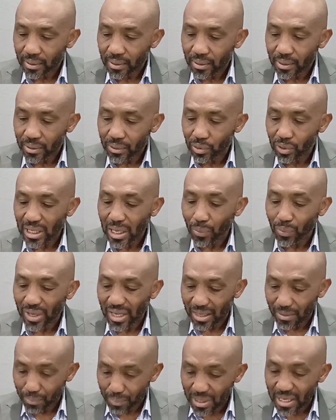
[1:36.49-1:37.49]
so that we
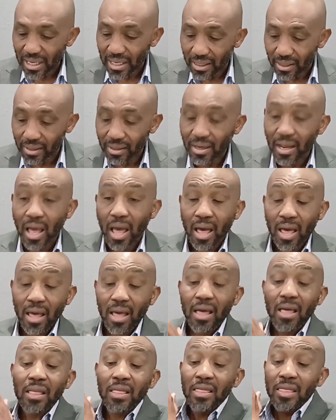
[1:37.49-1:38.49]
can be in
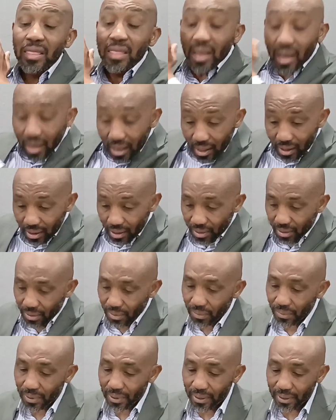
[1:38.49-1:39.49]
the
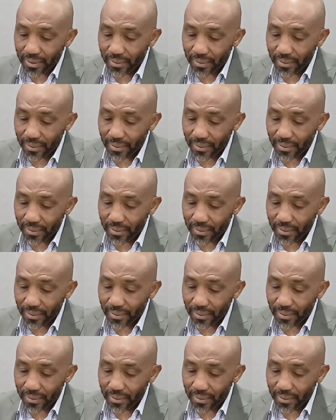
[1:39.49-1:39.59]
Word.